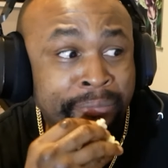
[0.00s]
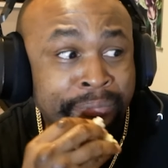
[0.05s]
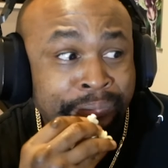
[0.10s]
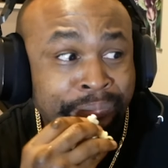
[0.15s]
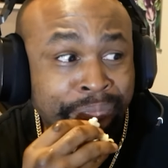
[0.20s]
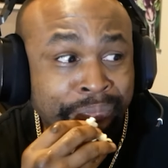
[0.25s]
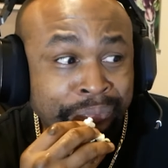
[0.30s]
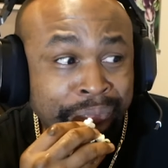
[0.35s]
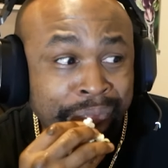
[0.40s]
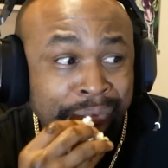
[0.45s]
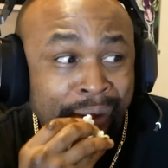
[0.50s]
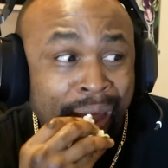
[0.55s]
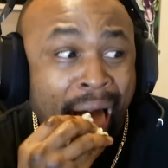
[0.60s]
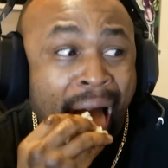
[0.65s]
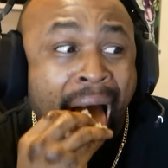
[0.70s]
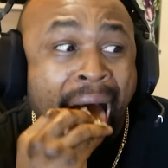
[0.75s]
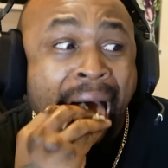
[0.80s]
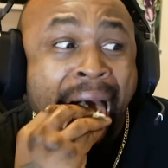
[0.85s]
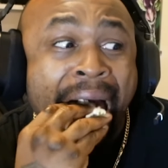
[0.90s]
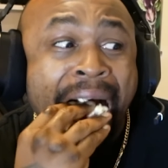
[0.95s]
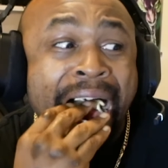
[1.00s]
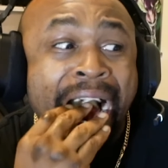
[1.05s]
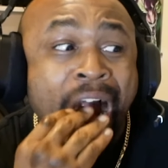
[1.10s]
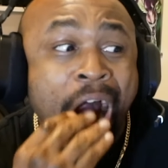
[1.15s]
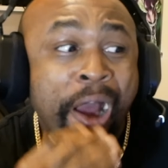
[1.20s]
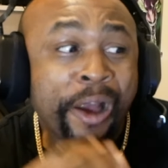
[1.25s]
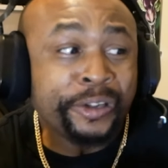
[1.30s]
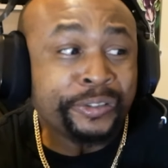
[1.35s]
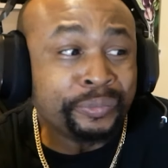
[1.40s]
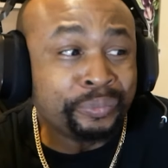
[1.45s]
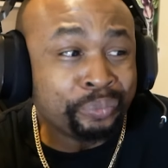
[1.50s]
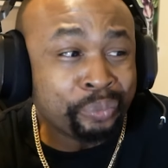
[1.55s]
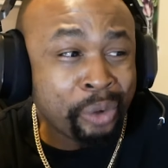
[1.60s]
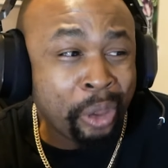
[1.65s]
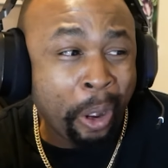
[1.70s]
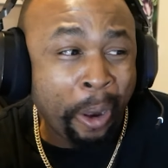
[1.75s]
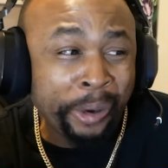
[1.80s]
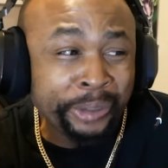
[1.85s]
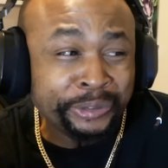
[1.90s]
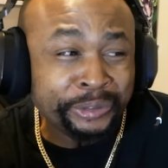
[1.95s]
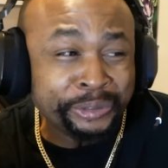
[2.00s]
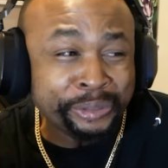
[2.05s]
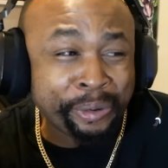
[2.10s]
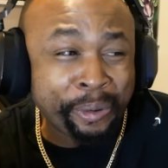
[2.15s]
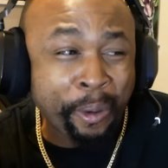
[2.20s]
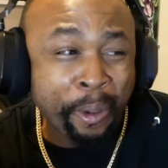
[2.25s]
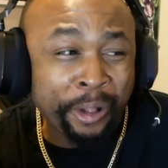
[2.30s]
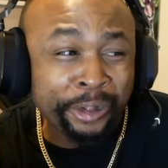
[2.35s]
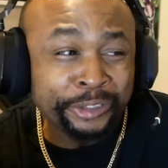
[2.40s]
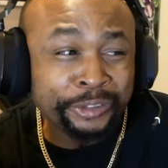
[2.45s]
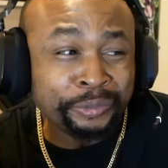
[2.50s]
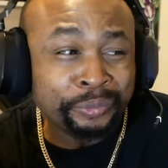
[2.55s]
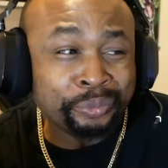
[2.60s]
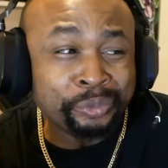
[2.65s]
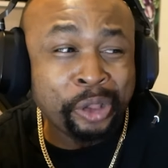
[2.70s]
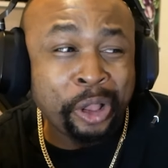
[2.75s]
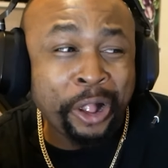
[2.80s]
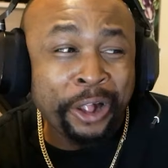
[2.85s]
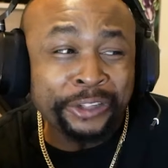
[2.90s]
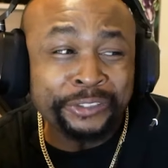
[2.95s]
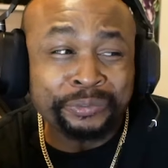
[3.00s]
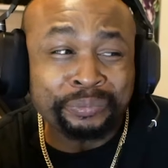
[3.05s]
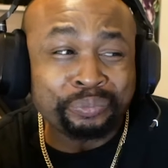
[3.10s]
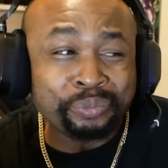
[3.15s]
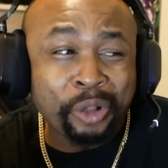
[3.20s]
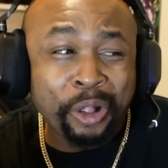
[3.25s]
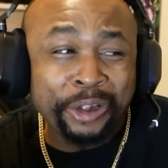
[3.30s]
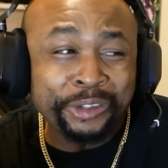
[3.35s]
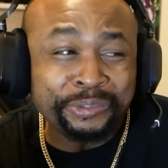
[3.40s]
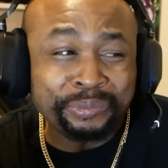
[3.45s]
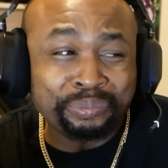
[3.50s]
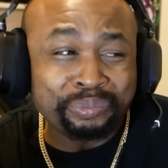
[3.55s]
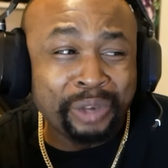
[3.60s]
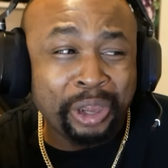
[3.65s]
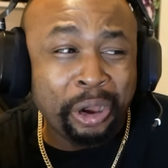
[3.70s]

Looks like a woman in this like black Victorian dress.